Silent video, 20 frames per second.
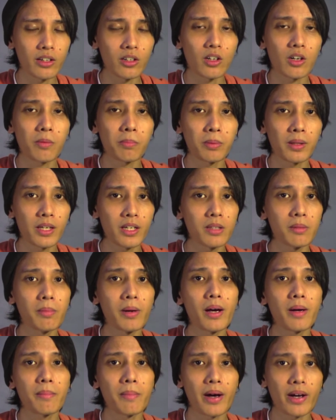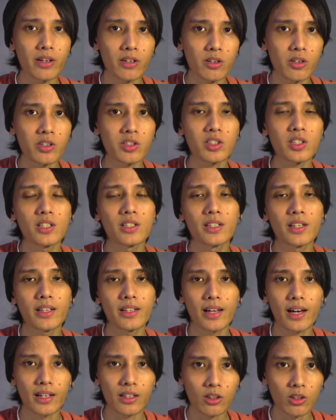are played by Maya Erskine and
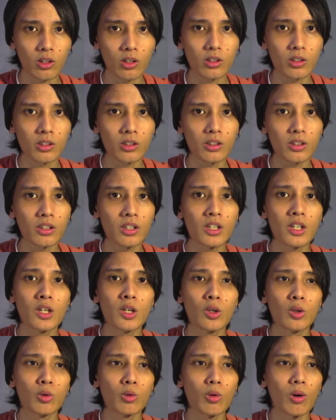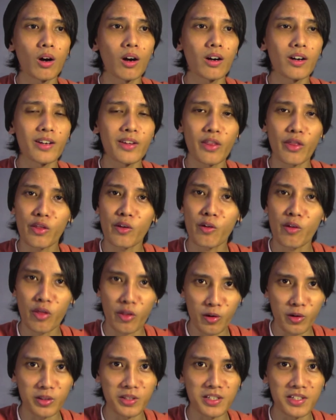Anna Konkle, who are in their
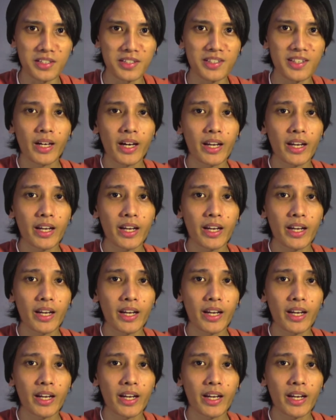30s.